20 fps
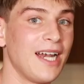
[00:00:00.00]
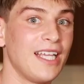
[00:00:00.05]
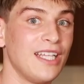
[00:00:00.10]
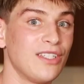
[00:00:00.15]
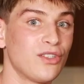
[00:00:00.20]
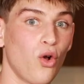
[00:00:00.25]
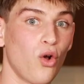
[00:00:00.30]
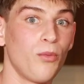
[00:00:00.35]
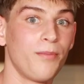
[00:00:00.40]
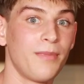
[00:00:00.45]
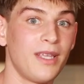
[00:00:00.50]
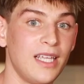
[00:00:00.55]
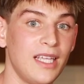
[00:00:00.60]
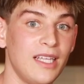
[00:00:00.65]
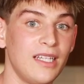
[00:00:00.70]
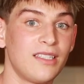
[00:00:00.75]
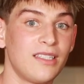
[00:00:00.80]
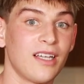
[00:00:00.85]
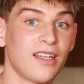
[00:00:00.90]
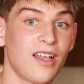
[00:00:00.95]
And he told
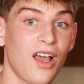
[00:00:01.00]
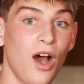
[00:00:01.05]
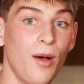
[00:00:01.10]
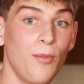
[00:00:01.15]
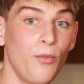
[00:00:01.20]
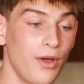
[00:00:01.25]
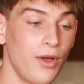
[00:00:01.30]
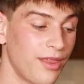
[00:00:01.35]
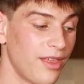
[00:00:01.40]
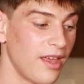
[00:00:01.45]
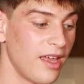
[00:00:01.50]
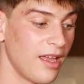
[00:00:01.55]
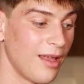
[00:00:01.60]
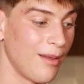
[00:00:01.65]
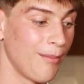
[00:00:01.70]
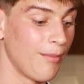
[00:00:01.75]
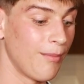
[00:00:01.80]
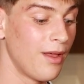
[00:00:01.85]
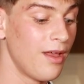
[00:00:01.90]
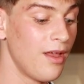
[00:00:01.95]
me to come with
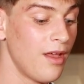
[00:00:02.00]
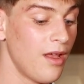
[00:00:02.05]
him